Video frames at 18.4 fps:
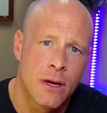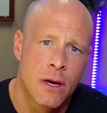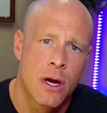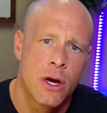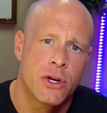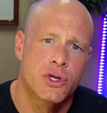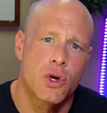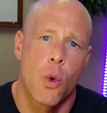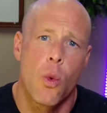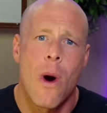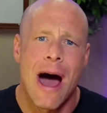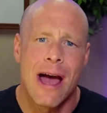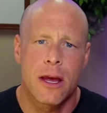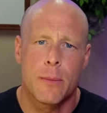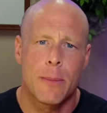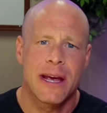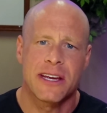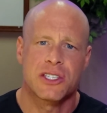So why
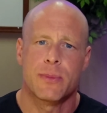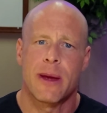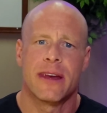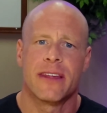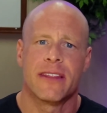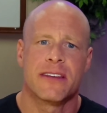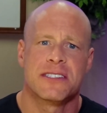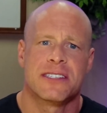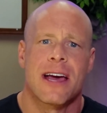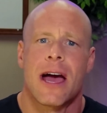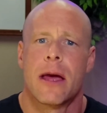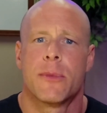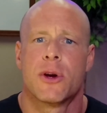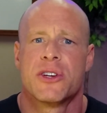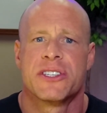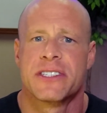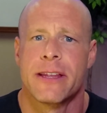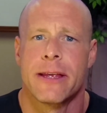am I spending this time
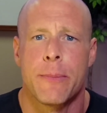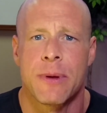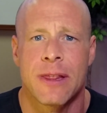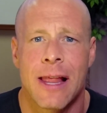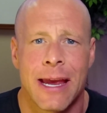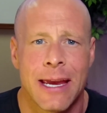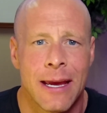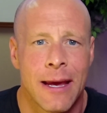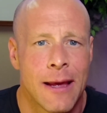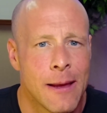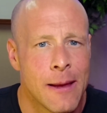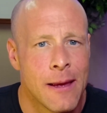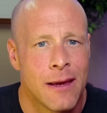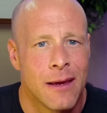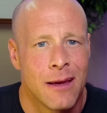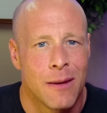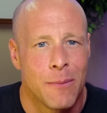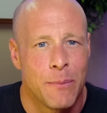on sleep and light?
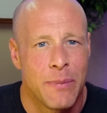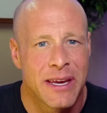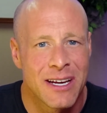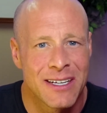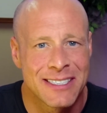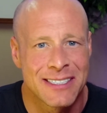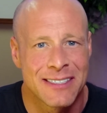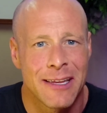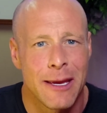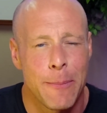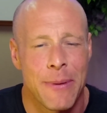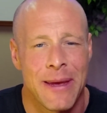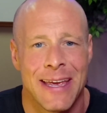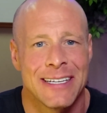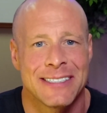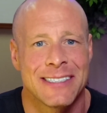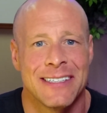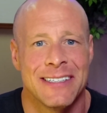Because sleep
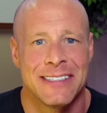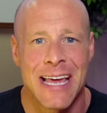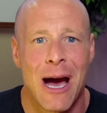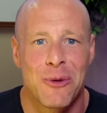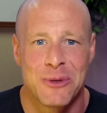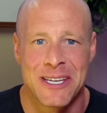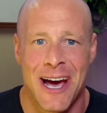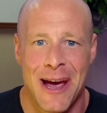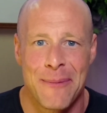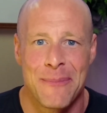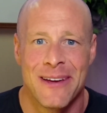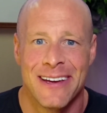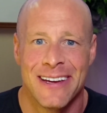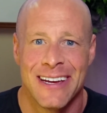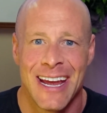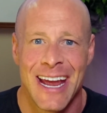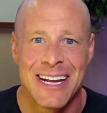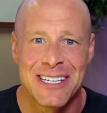isn't downtime.
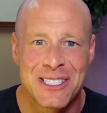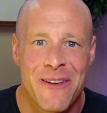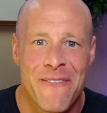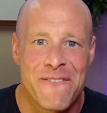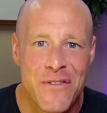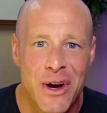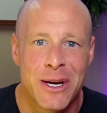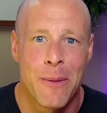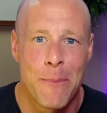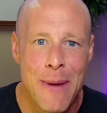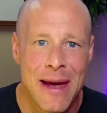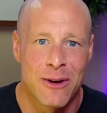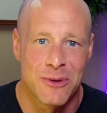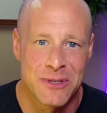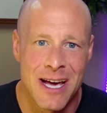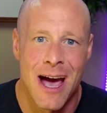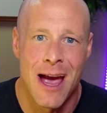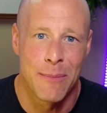It's fundamental
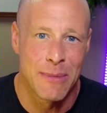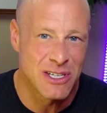time.